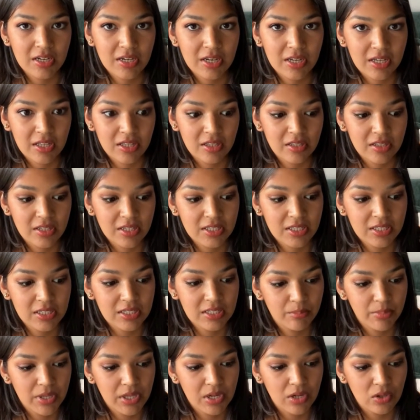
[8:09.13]
Nicholas
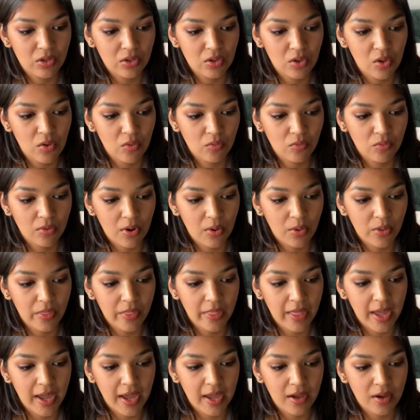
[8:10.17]
Biddle,
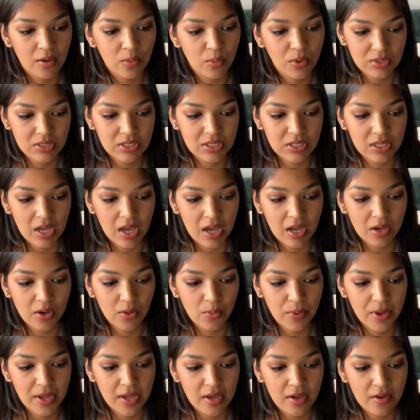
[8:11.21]
wrote that when
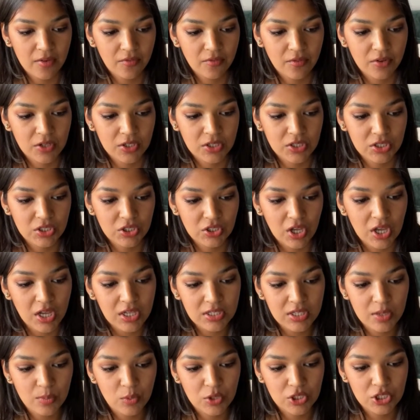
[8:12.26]
Sacagawea first saw
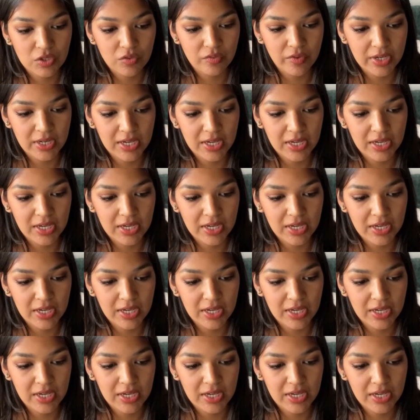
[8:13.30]
someone she